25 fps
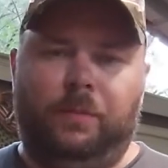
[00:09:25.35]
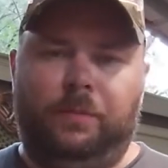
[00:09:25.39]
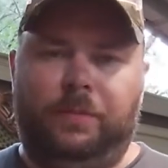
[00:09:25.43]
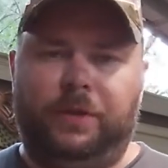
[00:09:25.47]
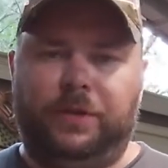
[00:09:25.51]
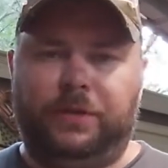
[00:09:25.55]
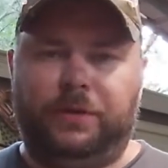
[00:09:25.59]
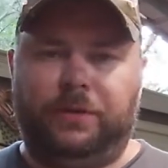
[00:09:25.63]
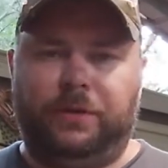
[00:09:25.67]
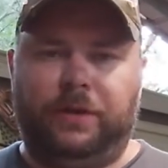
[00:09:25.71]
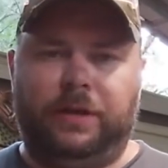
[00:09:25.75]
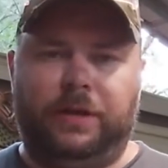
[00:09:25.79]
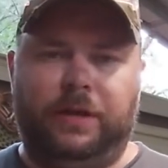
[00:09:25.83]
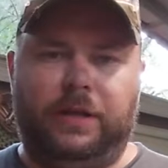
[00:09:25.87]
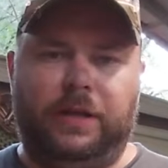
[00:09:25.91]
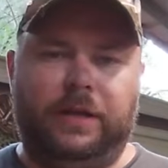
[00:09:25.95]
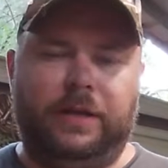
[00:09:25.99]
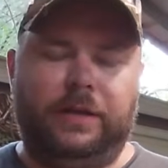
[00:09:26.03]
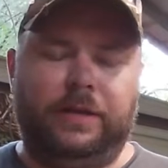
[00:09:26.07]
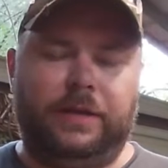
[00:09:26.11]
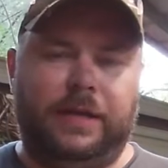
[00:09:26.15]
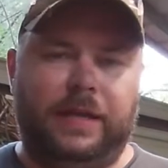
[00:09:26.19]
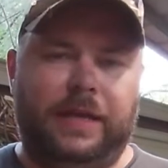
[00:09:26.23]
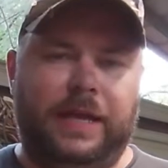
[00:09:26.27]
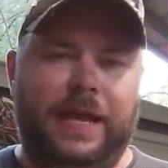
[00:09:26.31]
But you're going
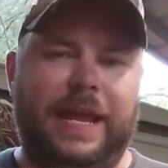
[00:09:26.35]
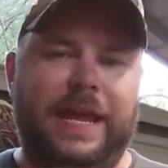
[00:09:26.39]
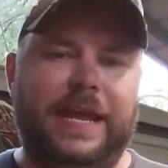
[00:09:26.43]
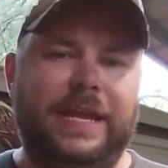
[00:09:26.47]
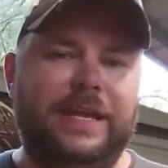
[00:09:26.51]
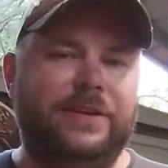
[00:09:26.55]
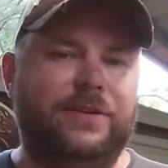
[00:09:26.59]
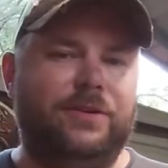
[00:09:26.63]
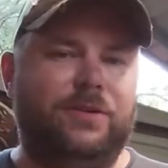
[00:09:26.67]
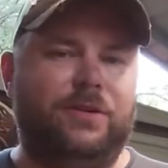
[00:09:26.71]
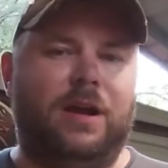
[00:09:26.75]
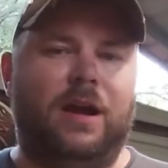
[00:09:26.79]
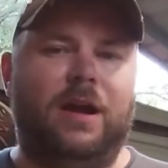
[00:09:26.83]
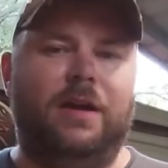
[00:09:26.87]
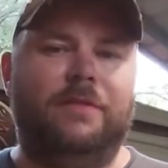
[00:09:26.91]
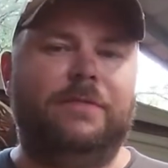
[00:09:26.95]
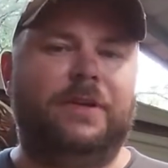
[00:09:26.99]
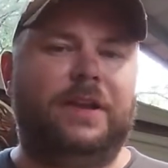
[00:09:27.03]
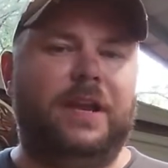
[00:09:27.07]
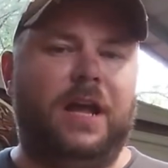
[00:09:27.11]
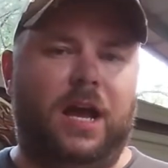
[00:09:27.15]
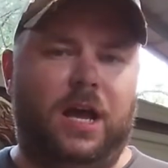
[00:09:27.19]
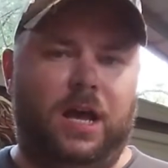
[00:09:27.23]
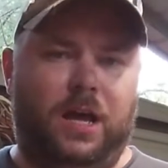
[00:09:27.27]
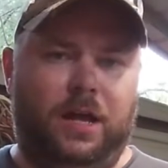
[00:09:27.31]
to heat your
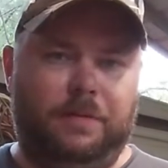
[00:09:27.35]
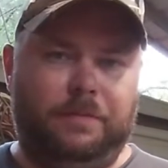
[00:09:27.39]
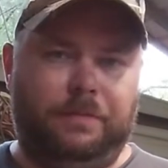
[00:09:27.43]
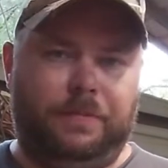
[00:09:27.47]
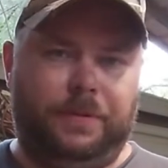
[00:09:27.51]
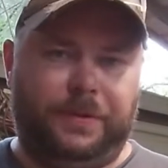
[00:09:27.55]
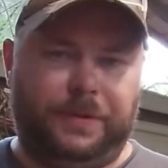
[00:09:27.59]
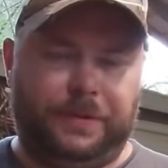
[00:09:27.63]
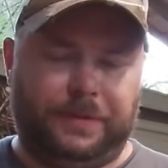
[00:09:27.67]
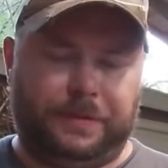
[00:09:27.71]
oven up.